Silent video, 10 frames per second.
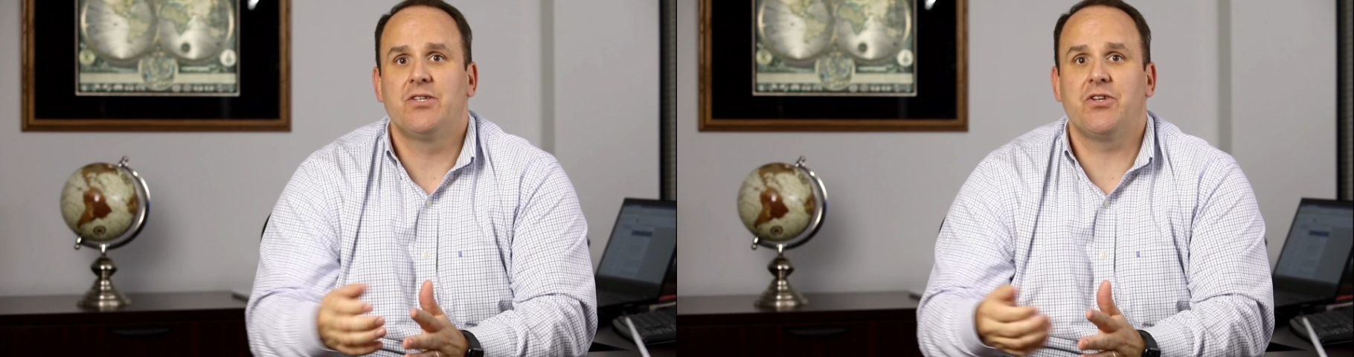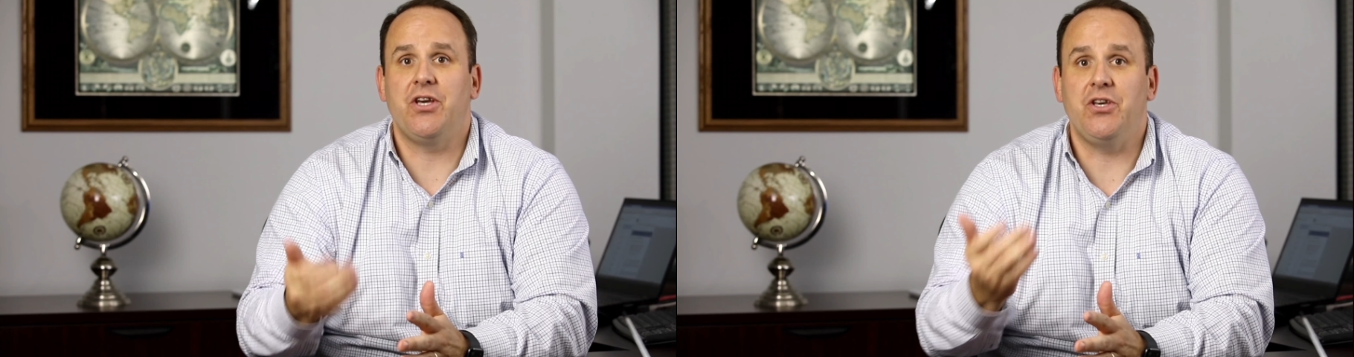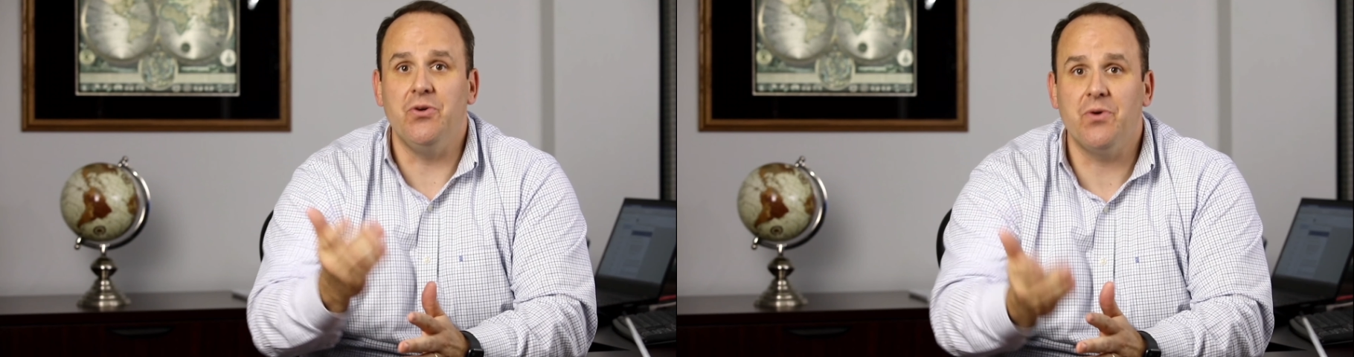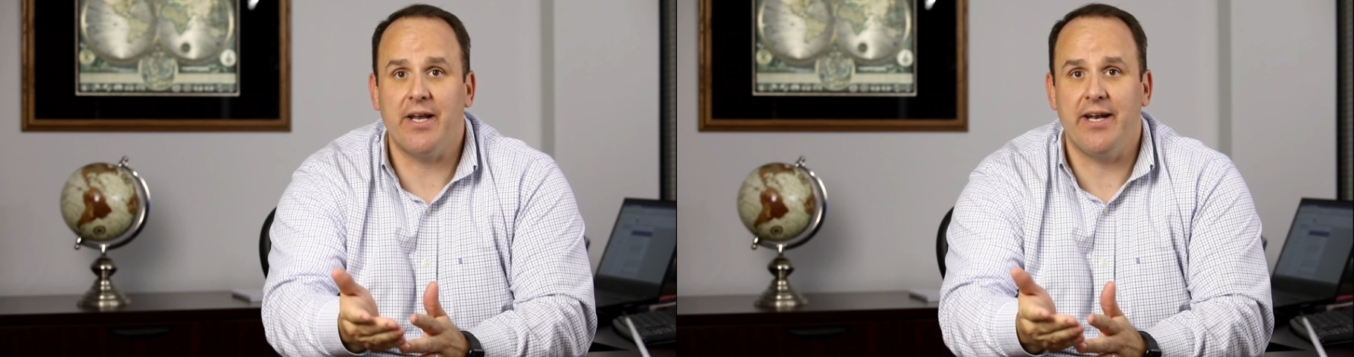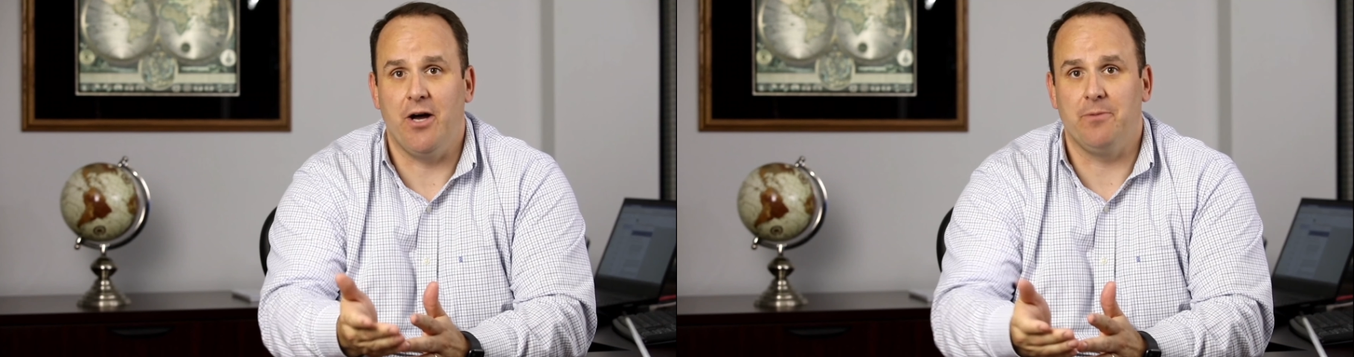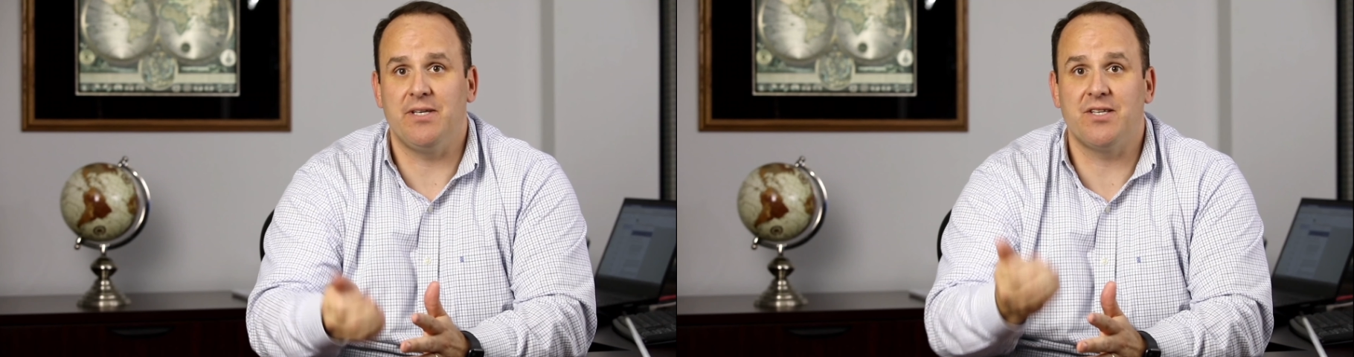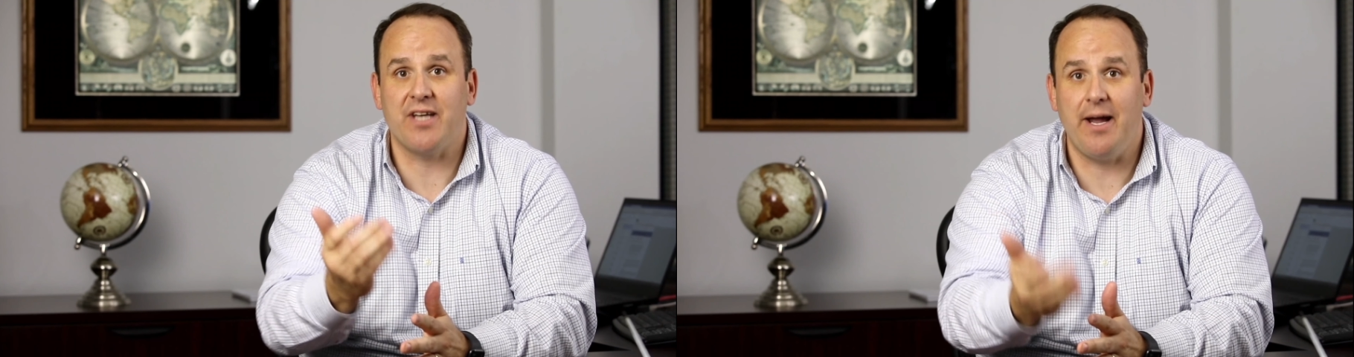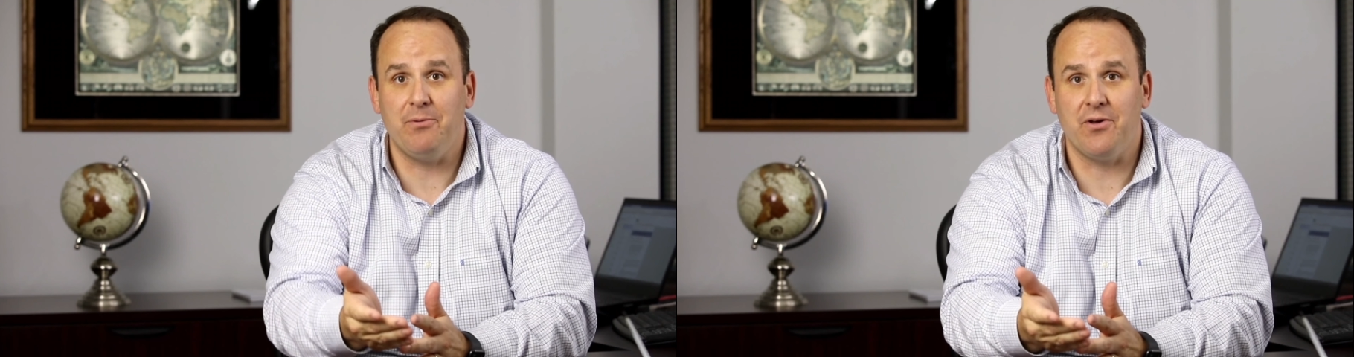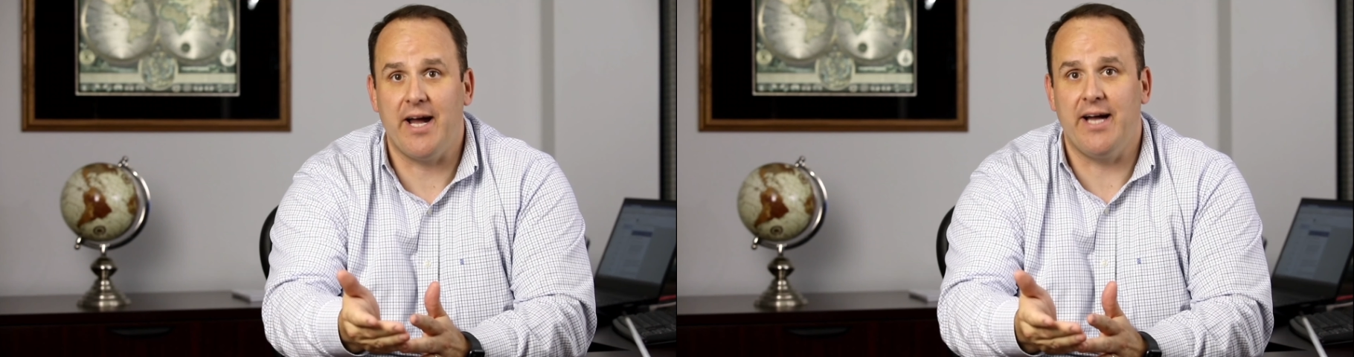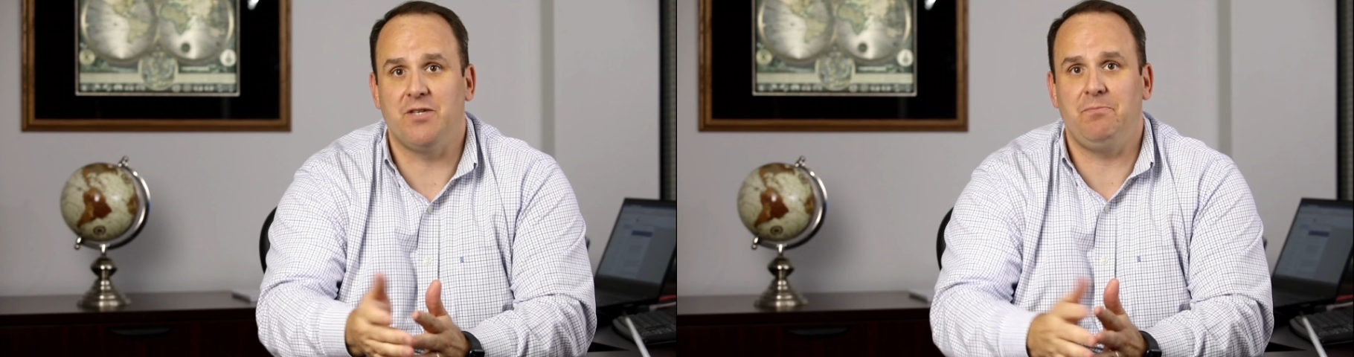so that you can help disciple
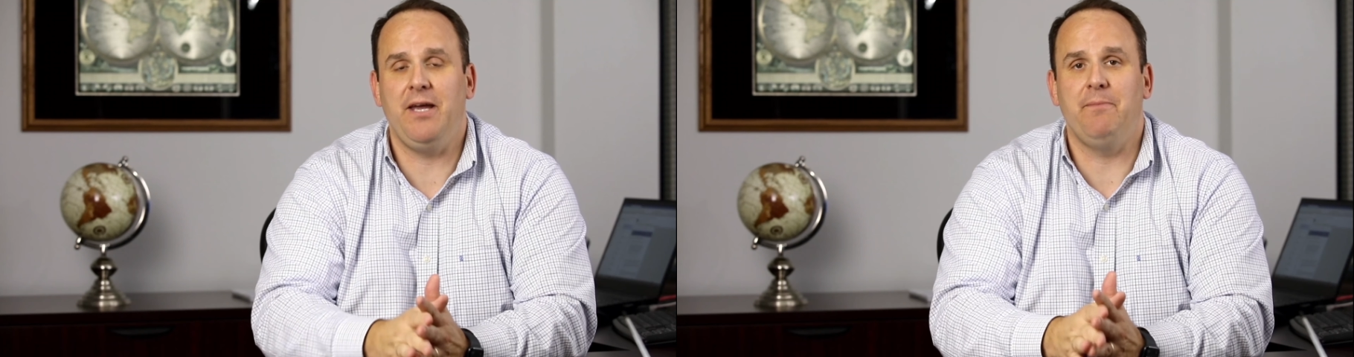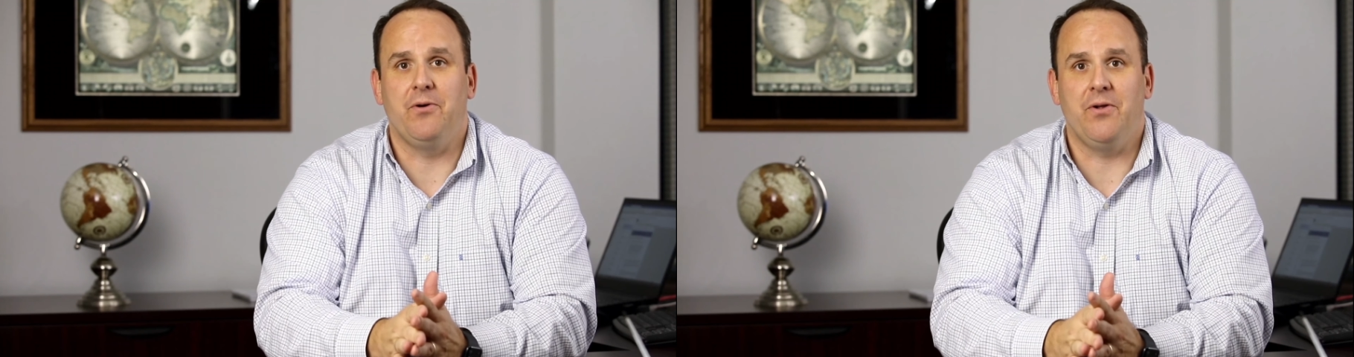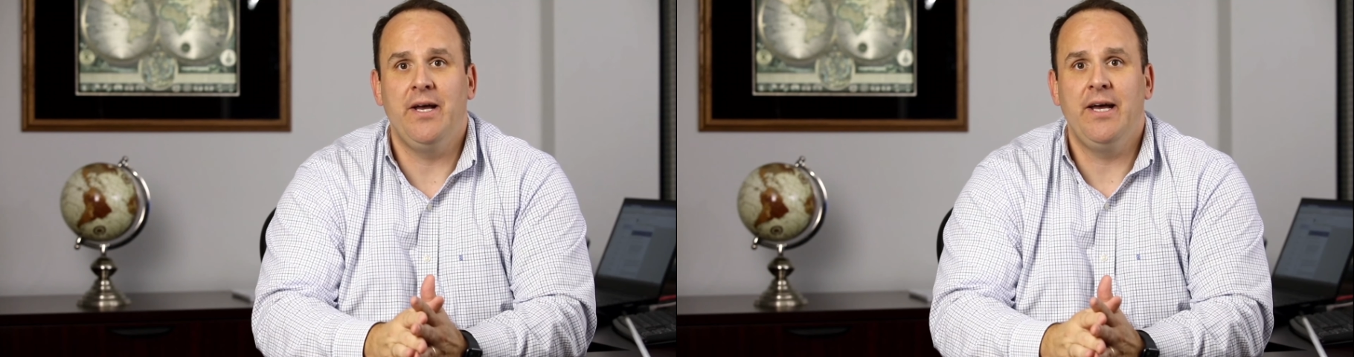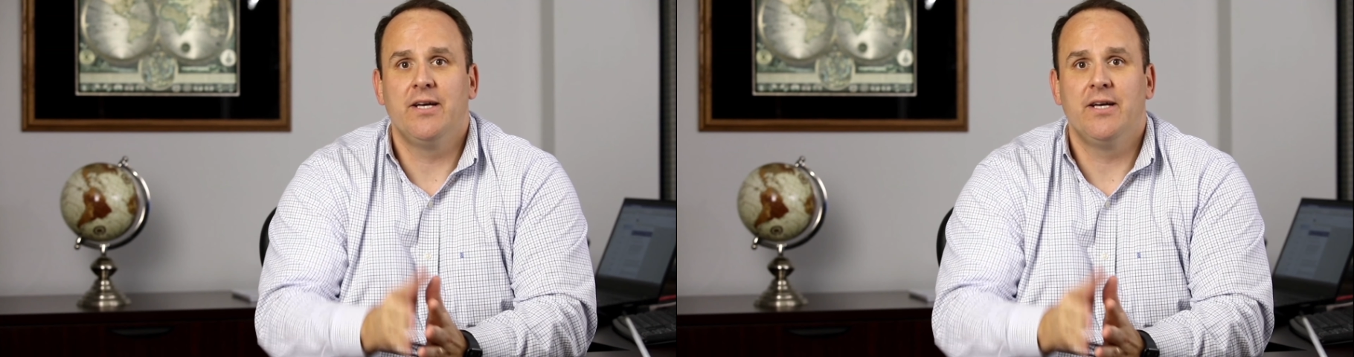God's people